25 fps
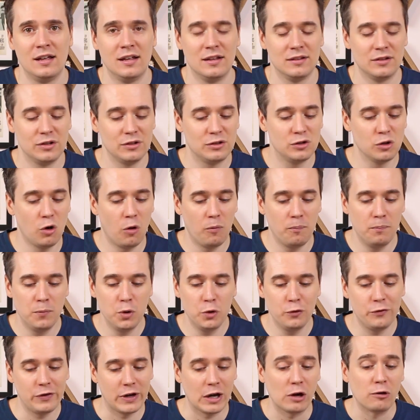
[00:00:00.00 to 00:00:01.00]
So he's not
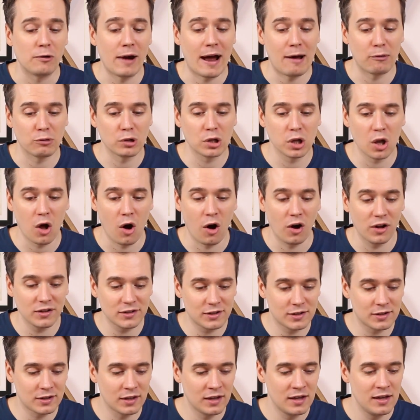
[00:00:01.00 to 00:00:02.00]
moving around
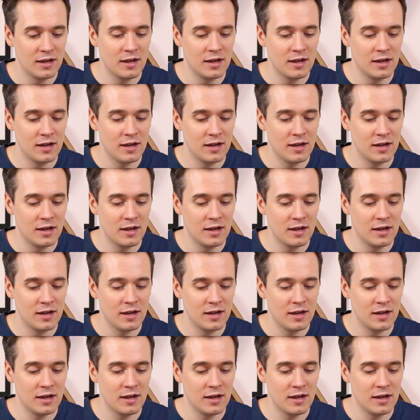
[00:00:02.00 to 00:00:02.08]
lots,